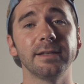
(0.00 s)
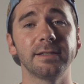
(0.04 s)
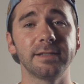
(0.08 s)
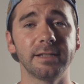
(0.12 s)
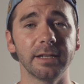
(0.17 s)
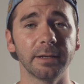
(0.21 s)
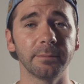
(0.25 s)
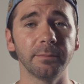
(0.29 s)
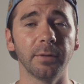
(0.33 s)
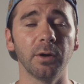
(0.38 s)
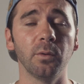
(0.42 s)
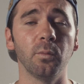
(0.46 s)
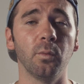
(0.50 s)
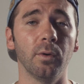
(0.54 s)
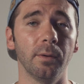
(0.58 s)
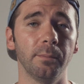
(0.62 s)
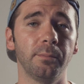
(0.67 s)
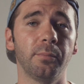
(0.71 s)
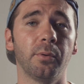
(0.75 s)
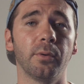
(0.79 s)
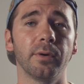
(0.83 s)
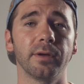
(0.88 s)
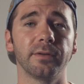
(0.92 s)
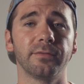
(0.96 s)
Sigma
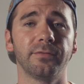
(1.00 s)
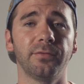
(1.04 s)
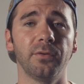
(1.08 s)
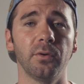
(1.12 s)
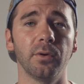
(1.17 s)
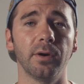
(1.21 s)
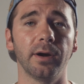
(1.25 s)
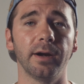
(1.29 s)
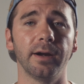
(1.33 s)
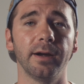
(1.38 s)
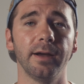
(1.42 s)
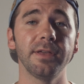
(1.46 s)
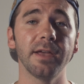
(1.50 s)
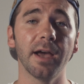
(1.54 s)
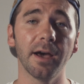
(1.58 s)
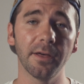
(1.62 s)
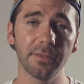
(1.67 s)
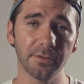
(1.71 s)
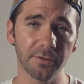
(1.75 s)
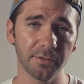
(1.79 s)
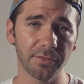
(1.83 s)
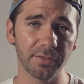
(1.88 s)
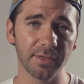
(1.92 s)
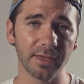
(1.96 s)
1.4. The
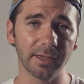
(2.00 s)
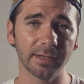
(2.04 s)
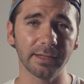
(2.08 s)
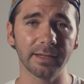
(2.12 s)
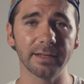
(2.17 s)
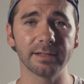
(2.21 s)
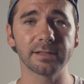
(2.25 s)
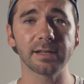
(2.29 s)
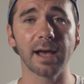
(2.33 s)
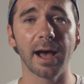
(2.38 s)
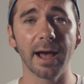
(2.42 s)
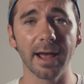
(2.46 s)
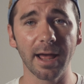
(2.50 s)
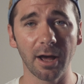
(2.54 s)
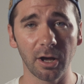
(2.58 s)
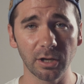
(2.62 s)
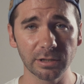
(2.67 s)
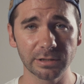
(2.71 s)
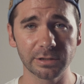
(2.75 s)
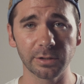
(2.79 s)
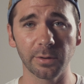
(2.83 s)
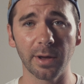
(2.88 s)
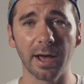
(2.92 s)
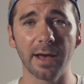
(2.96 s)
other thing is I
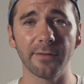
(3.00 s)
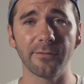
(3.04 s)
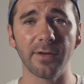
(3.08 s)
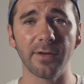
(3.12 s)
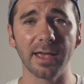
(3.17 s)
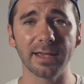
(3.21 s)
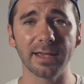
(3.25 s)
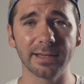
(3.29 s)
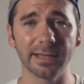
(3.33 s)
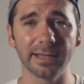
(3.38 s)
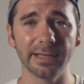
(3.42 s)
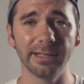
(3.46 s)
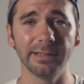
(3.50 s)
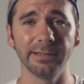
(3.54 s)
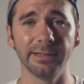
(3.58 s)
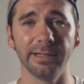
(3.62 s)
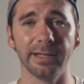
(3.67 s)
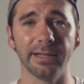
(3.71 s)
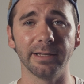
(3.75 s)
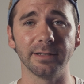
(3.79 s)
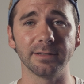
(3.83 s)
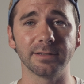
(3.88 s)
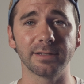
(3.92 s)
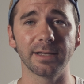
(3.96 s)
also have a kit
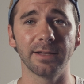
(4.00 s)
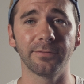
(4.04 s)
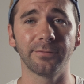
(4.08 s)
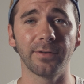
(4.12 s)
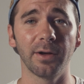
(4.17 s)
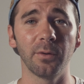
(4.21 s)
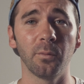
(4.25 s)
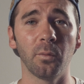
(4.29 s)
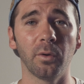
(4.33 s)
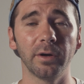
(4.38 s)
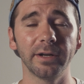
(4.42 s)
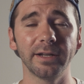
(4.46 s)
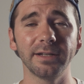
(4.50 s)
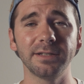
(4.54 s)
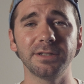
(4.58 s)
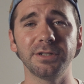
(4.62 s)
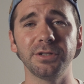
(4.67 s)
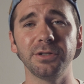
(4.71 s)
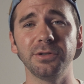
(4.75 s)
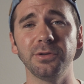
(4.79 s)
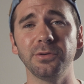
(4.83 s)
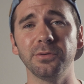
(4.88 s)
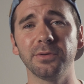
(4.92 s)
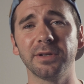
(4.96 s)
lens. If I wanted
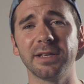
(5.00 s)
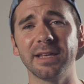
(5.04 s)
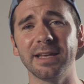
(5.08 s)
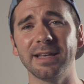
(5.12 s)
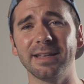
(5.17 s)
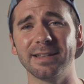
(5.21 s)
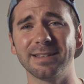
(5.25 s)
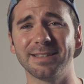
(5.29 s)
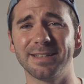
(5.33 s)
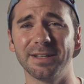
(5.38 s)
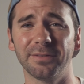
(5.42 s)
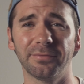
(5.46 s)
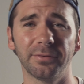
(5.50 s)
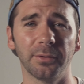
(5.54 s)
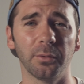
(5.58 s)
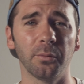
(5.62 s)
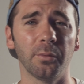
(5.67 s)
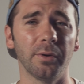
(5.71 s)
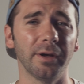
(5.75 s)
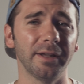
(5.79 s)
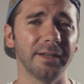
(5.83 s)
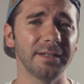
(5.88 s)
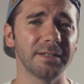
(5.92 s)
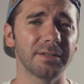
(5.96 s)
to get different
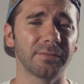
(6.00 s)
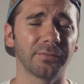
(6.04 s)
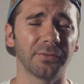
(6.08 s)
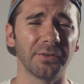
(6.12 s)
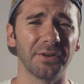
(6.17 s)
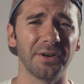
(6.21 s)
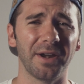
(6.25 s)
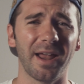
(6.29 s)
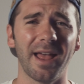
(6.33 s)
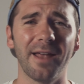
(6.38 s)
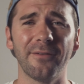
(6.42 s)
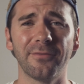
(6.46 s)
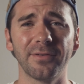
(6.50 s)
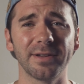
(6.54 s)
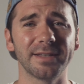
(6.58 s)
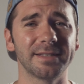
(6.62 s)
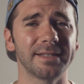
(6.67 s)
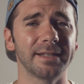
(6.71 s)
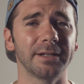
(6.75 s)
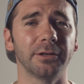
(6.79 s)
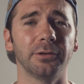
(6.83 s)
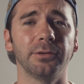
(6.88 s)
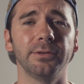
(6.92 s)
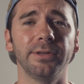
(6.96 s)
ones for every
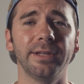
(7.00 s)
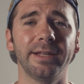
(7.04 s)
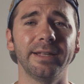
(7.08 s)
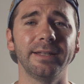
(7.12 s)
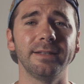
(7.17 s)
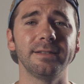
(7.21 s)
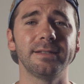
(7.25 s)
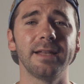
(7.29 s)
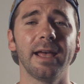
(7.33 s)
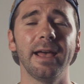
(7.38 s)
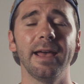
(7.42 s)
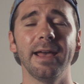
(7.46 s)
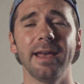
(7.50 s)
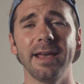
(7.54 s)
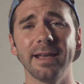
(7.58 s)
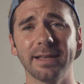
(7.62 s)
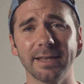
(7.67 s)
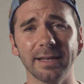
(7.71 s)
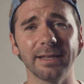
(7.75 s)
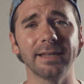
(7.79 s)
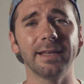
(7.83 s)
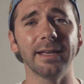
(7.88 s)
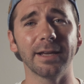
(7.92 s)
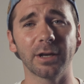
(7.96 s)
single lens, it
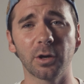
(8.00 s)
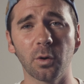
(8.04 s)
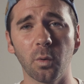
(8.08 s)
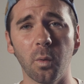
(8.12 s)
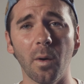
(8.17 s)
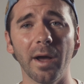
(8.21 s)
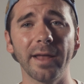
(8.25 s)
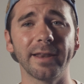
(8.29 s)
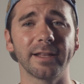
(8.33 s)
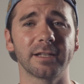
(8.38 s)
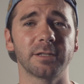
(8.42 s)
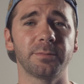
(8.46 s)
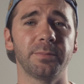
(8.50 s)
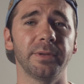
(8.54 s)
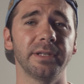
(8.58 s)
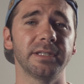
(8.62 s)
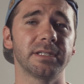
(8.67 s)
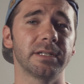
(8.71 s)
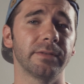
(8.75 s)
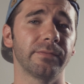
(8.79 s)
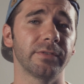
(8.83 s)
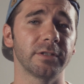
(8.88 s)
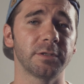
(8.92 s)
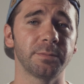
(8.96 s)
can get quite
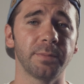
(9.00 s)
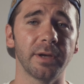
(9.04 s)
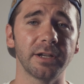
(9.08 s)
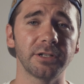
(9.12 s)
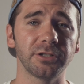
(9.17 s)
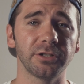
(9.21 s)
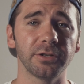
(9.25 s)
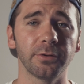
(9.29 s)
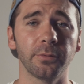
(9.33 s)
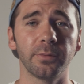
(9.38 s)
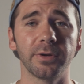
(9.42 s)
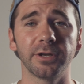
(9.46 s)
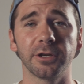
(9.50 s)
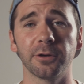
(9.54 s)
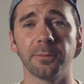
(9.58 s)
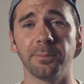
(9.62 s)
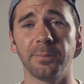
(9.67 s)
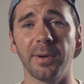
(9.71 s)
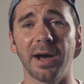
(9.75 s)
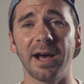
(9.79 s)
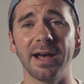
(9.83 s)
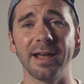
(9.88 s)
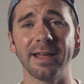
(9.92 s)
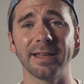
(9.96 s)
expensive, especially when you're
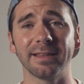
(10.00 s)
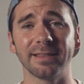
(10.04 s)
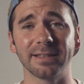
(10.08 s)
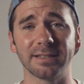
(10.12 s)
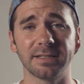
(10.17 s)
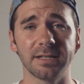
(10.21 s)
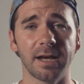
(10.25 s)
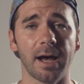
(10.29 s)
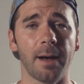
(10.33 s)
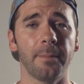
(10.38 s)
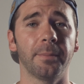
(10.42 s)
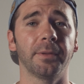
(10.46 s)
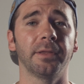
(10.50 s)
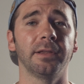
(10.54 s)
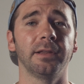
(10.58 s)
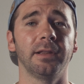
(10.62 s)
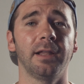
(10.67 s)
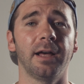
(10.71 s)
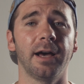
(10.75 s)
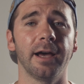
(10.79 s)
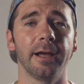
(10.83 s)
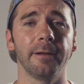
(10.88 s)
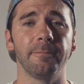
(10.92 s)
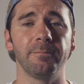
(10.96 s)
buying the top of the
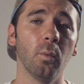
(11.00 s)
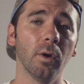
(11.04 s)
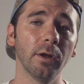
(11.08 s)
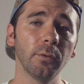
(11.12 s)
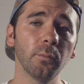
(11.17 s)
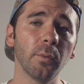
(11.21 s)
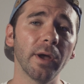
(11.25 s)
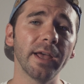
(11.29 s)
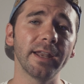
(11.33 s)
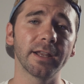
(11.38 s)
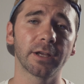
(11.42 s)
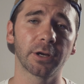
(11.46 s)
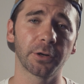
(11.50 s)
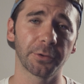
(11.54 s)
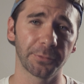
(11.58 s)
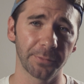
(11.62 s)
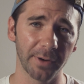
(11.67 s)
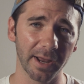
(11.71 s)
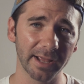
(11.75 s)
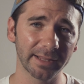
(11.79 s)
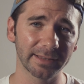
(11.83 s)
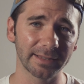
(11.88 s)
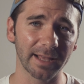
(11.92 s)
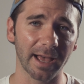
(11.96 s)
line. One way to
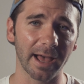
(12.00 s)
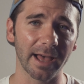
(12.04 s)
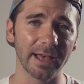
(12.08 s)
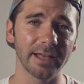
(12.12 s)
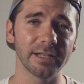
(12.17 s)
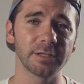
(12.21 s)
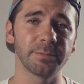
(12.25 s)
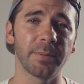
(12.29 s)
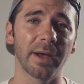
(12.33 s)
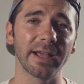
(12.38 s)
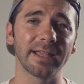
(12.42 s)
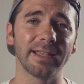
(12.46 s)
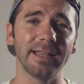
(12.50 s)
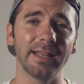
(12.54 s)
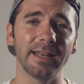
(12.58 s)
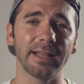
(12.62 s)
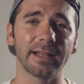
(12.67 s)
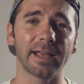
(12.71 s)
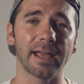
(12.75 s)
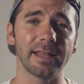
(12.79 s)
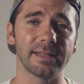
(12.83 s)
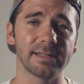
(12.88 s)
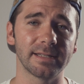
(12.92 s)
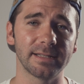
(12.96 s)
correct that is by getting
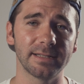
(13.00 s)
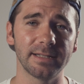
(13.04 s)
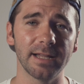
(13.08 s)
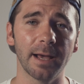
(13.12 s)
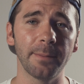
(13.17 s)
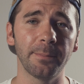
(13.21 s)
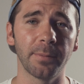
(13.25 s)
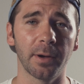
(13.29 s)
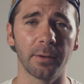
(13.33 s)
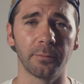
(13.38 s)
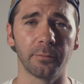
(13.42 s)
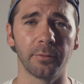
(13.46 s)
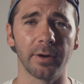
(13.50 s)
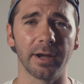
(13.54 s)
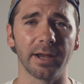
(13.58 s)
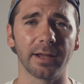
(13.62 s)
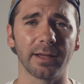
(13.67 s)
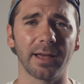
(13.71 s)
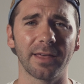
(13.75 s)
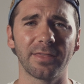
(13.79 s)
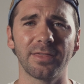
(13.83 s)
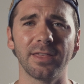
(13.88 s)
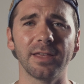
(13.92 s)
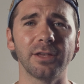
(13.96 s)
a step-up ring.
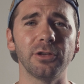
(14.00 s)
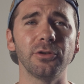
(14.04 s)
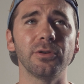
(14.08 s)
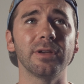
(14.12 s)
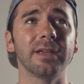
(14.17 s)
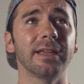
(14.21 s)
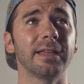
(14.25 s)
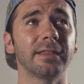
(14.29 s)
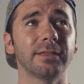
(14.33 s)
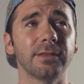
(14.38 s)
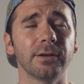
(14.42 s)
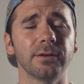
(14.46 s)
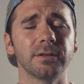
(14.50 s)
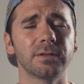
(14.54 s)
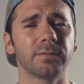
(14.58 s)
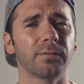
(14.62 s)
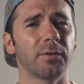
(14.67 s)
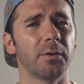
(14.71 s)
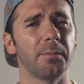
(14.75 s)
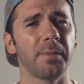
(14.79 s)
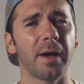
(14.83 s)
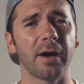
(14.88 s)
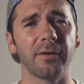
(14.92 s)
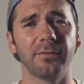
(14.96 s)
I think you can get those
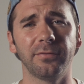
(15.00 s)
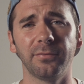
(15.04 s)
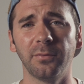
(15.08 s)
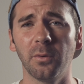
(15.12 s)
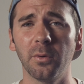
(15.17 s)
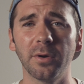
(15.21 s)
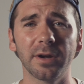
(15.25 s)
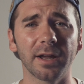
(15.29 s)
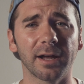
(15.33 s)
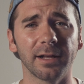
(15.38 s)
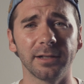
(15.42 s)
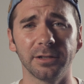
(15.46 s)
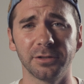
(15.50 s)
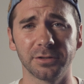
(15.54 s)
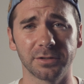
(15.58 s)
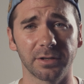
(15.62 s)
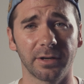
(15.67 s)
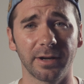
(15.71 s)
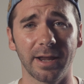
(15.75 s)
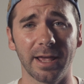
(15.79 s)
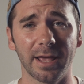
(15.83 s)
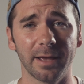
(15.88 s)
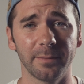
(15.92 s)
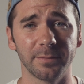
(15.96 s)
for about $4
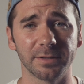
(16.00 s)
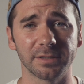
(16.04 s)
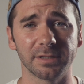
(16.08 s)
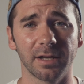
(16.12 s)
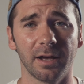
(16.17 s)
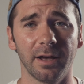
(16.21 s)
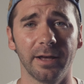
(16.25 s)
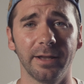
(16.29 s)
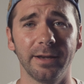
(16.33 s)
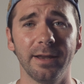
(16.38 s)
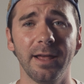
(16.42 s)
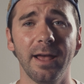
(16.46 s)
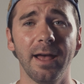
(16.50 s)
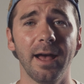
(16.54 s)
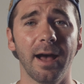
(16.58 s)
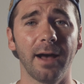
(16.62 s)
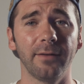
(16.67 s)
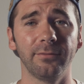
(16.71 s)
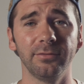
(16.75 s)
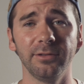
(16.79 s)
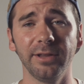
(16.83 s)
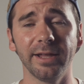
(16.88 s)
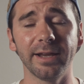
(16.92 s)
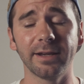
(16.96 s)
on Amazon.
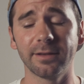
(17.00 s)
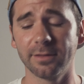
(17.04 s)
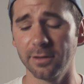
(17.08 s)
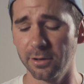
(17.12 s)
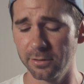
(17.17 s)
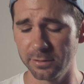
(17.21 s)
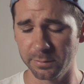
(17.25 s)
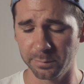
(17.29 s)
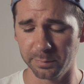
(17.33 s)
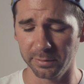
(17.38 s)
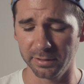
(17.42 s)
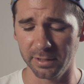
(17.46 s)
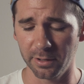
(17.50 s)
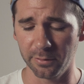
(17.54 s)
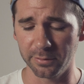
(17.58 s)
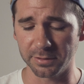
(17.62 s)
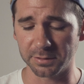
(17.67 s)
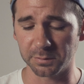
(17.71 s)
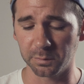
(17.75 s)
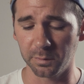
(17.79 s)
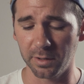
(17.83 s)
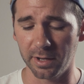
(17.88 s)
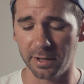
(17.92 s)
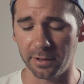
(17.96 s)
I've linked those below
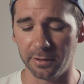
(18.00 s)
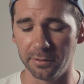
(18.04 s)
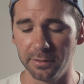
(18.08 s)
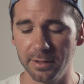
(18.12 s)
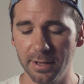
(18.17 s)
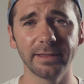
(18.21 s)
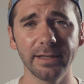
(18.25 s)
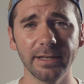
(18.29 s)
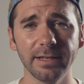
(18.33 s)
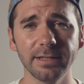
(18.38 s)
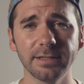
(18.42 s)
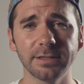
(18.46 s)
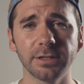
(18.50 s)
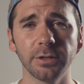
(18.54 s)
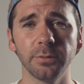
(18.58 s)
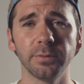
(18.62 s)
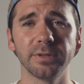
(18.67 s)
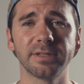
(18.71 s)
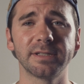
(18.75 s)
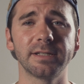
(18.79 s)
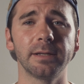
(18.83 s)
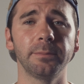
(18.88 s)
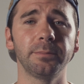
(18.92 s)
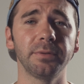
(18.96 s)
as well. This, you
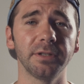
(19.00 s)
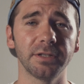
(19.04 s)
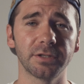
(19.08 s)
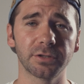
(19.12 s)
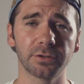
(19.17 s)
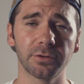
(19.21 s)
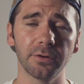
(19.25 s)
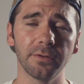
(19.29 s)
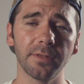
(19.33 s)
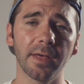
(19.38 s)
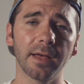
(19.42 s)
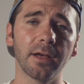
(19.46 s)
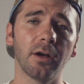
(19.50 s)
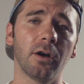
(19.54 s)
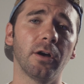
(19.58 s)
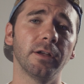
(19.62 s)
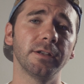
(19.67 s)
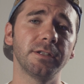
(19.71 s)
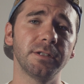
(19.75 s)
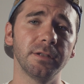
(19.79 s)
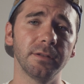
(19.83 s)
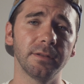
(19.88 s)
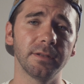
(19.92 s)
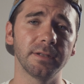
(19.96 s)
would simply screw that
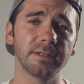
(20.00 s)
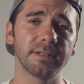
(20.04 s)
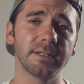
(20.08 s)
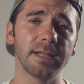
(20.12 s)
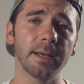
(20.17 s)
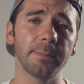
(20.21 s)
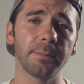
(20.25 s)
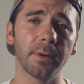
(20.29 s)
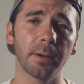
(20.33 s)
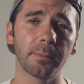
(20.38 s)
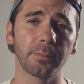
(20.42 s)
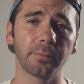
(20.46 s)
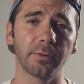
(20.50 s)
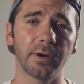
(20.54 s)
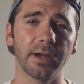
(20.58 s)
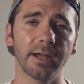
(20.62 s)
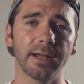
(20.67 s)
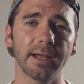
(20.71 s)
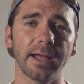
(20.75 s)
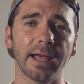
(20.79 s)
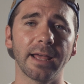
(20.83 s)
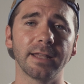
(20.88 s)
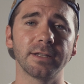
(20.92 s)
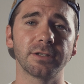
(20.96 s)
onto the step-up
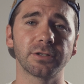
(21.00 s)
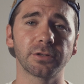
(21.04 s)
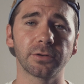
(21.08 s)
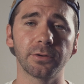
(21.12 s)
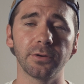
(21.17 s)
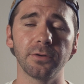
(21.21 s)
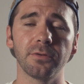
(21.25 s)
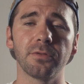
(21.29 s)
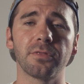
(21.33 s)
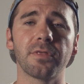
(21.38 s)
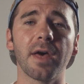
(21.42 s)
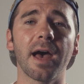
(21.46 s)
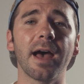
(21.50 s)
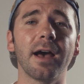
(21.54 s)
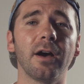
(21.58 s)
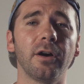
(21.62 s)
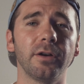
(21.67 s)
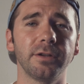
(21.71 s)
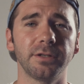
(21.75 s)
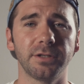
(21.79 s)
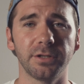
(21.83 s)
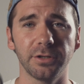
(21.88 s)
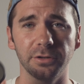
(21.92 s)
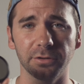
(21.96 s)
ring and screw that
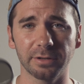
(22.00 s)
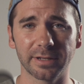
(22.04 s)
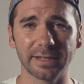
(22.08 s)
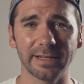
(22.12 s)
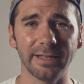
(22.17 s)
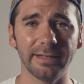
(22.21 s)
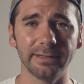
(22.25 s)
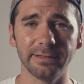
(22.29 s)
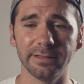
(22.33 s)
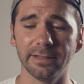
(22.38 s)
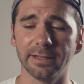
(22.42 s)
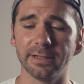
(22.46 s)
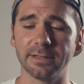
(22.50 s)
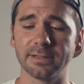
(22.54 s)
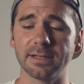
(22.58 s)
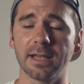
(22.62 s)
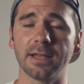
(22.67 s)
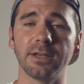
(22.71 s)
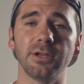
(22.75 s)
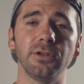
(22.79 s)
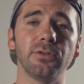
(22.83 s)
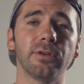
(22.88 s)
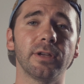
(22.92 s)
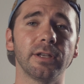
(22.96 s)
onto your kit lens,
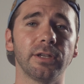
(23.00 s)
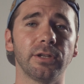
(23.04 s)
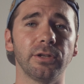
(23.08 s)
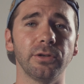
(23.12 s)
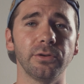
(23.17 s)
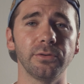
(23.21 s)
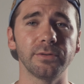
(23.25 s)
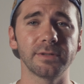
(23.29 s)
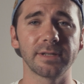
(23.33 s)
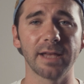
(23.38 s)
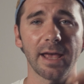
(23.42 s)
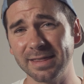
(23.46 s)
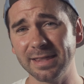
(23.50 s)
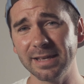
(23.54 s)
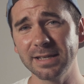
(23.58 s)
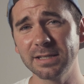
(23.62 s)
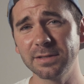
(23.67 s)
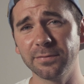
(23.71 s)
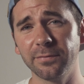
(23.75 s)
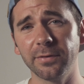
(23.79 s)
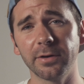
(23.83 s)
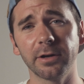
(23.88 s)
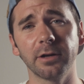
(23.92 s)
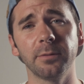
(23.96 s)
and you could use this
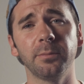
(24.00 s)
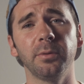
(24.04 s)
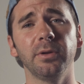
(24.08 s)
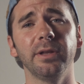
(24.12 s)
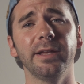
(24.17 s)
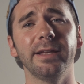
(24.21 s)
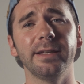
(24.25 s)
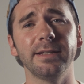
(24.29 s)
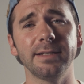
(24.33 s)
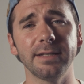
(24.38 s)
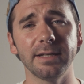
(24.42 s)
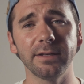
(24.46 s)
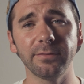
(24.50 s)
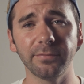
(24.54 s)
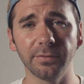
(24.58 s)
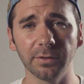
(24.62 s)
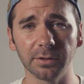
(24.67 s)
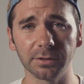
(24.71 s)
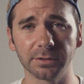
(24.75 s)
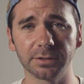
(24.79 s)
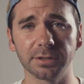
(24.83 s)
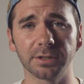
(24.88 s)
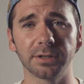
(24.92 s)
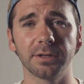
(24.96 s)
variable ND
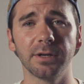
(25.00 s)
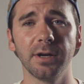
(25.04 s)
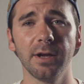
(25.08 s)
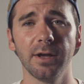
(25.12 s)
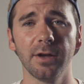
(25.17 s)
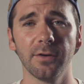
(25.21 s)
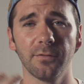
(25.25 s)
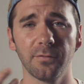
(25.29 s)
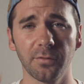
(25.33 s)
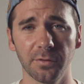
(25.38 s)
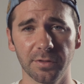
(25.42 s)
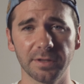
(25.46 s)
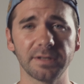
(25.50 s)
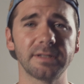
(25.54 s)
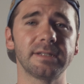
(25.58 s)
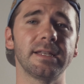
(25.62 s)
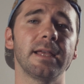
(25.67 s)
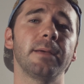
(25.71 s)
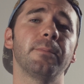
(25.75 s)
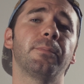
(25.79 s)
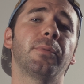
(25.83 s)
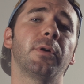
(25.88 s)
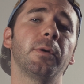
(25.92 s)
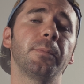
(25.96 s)
filter for the
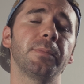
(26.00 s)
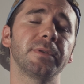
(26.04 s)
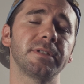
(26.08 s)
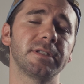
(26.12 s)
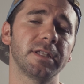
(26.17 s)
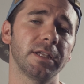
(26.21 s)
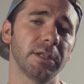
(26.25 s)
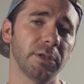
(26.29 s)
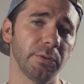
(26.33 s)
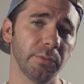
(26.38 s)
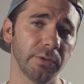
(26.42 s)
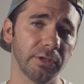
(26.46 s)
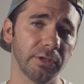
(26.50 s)
same purpose that you